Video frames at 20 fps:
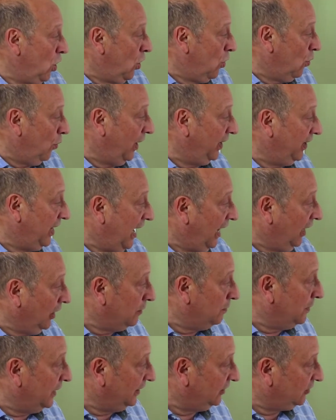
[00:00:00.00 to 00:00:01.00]
One
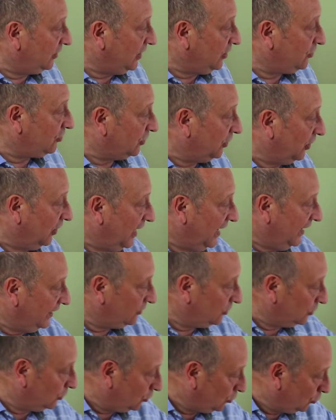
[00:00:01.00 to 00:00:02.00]
element is
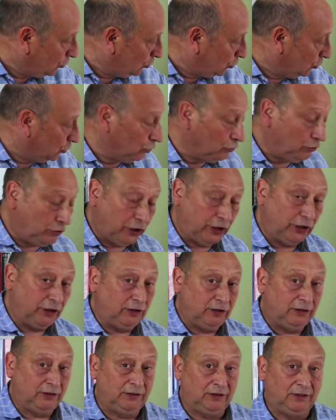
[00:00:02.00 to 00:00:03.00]
related to the